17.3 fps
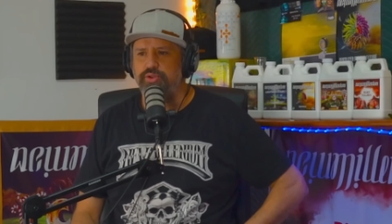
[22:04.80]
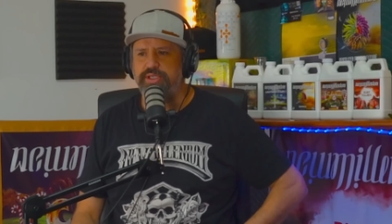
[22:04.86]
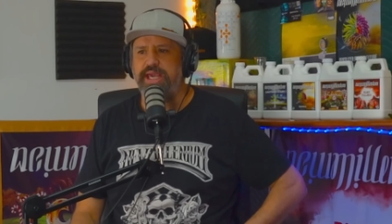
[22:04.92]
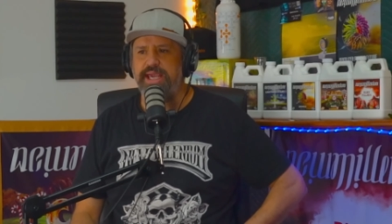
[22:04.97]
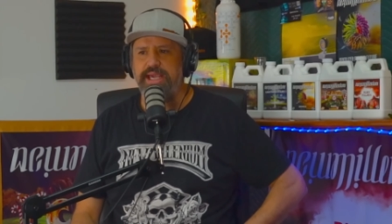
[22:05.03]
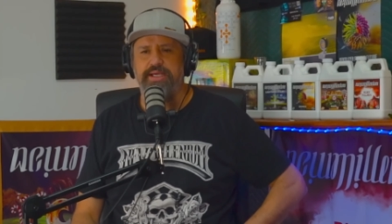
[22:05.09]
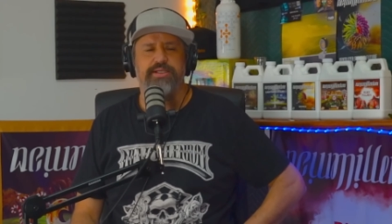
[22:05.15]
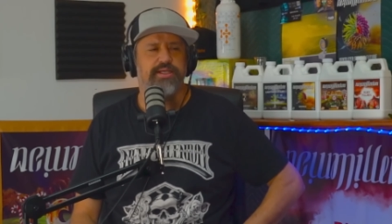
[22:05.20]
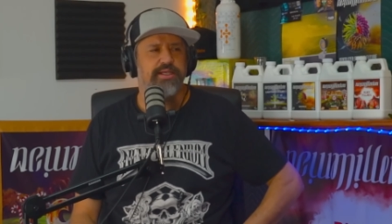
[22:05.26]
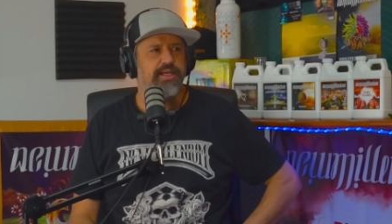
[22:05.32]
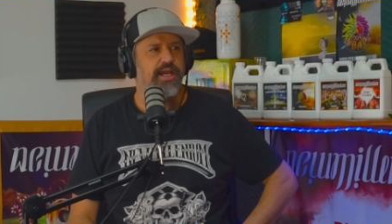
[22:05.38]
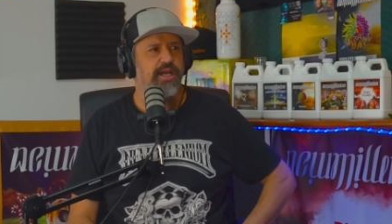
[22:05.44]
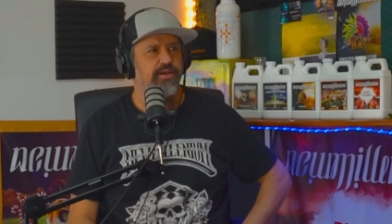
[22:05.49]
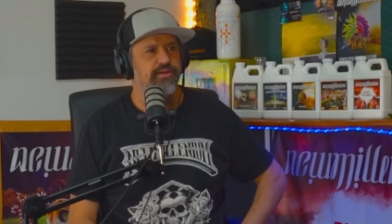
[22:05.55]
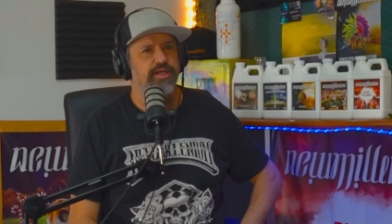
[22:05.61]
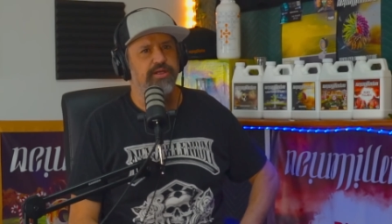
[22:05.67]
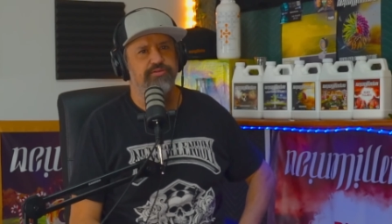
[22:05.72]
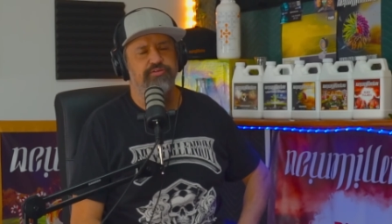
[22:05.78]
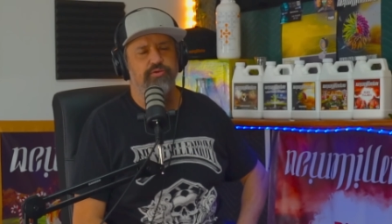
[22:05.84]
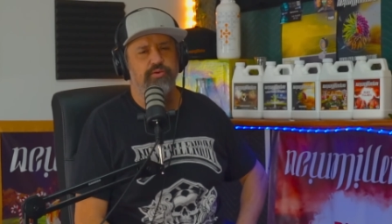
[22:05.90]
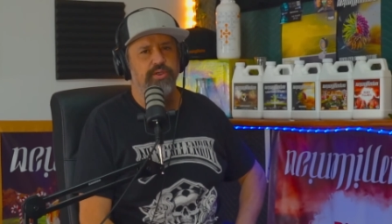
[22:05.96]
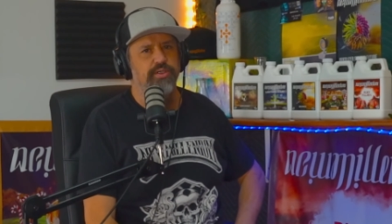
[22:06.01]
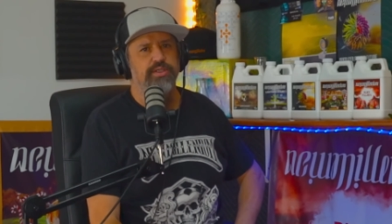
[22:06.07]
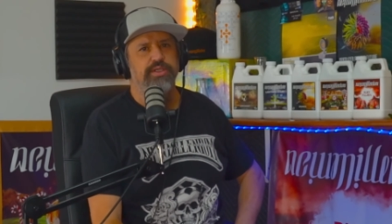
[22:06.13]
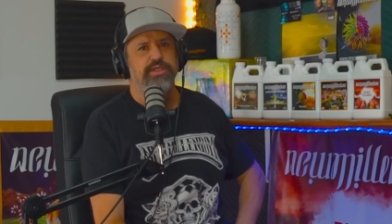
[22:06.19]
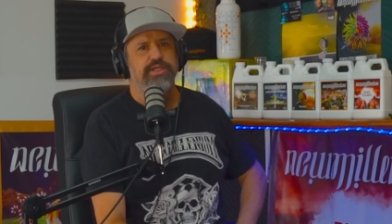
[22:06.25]
can get out of that
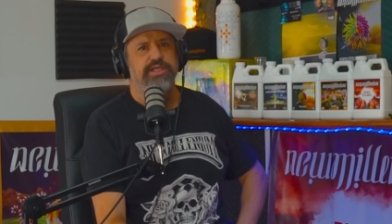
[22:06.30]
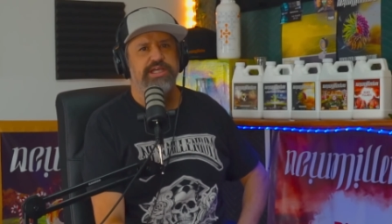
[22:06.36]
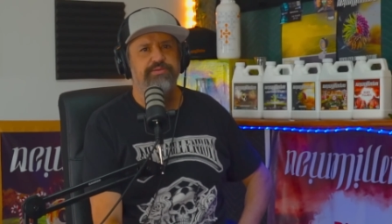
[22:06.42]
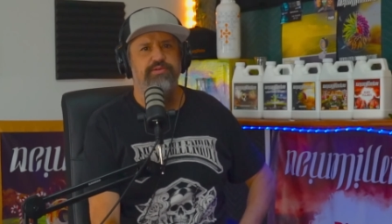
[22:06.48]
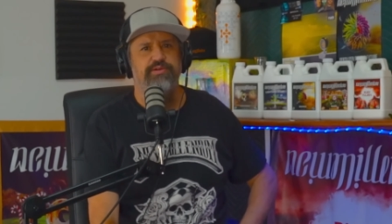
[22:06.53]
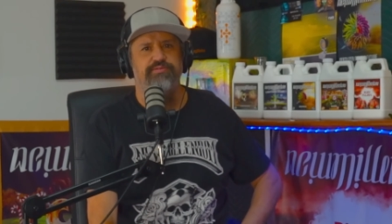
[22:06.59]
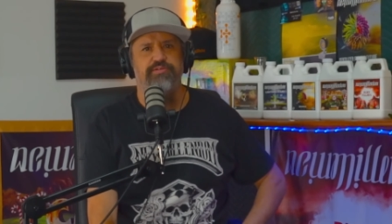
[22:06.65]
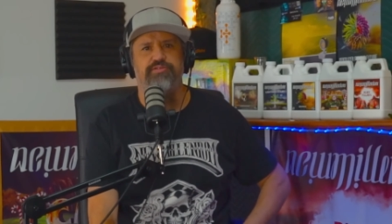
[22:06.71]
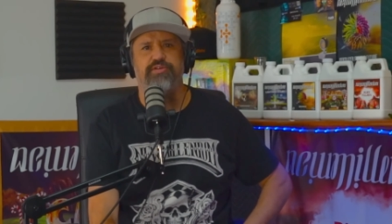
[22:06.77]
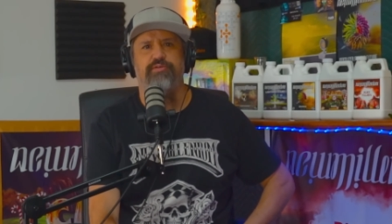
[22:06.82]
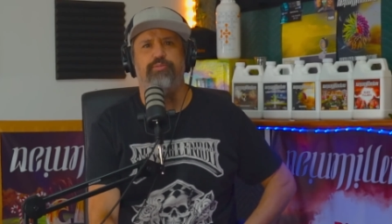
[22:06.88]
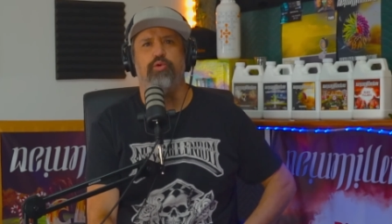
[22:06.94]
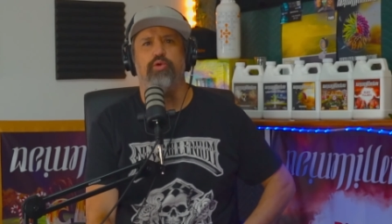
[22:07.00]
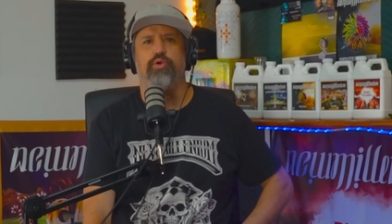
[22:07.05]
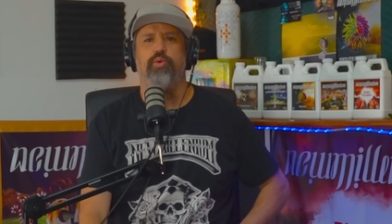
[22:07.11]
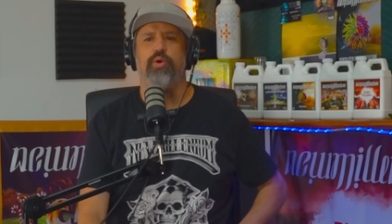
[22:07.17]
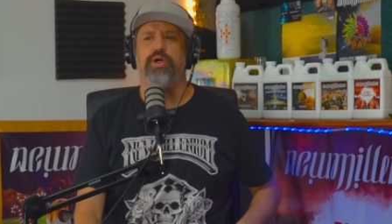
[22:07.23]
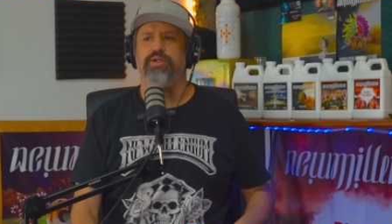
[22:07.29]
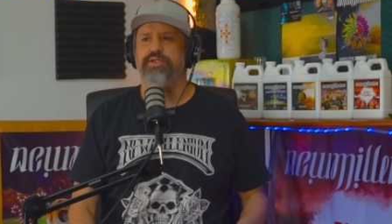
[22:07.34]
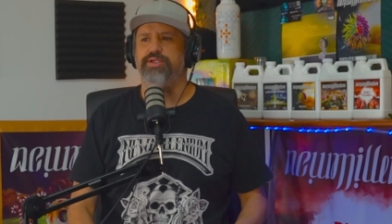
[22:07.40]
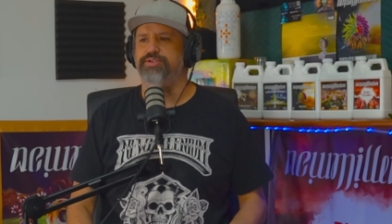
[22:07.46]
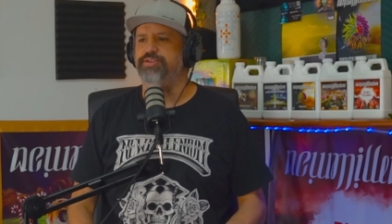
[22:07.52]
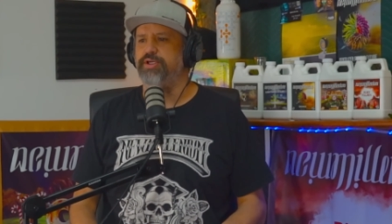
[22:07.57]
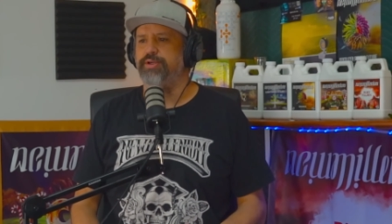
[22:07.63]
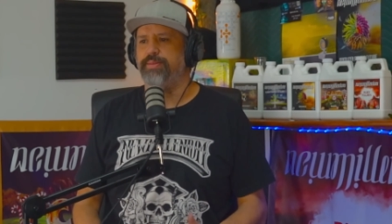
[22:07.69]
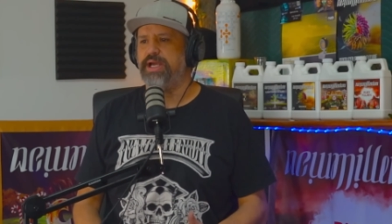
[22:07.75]
soil, even if it's of poor quality,
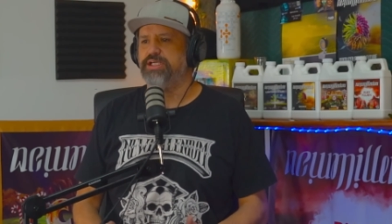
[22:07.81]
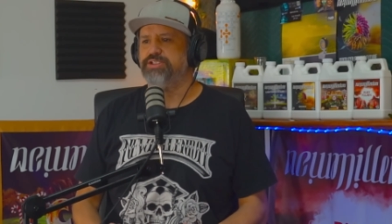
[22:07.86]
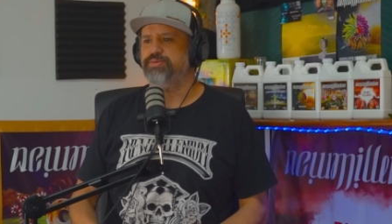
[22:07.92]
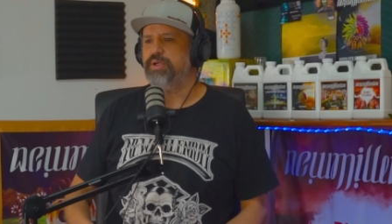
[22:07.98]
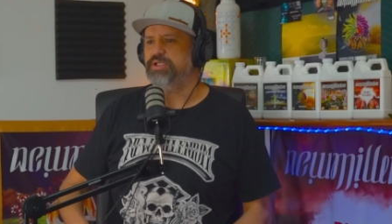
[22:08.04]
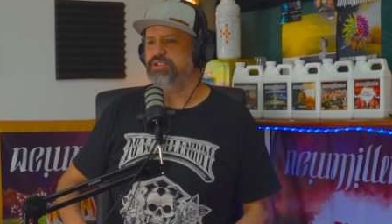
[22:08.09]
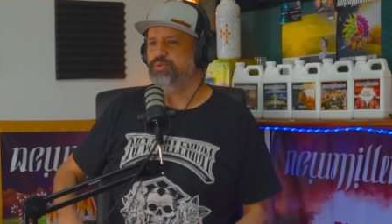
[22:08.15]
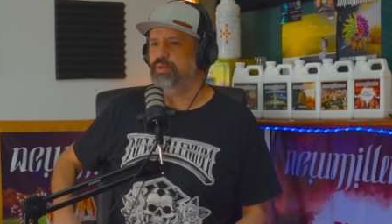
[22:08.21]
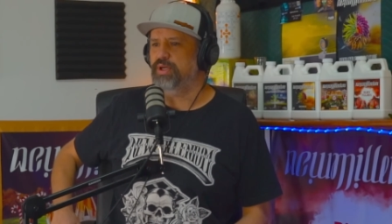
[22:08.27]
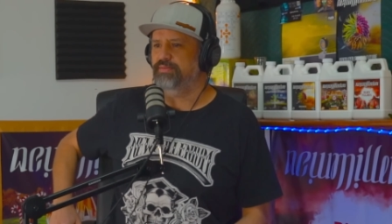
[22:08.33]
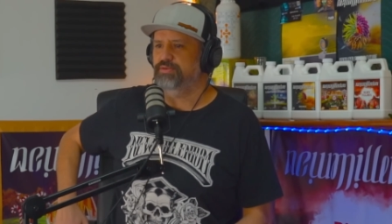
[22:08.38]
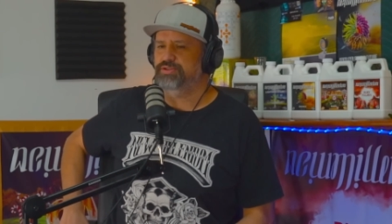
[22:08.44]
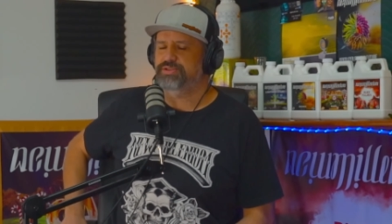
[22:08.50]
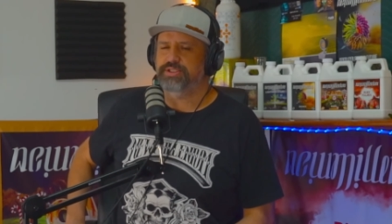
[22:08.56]
it's going to maximize whatever's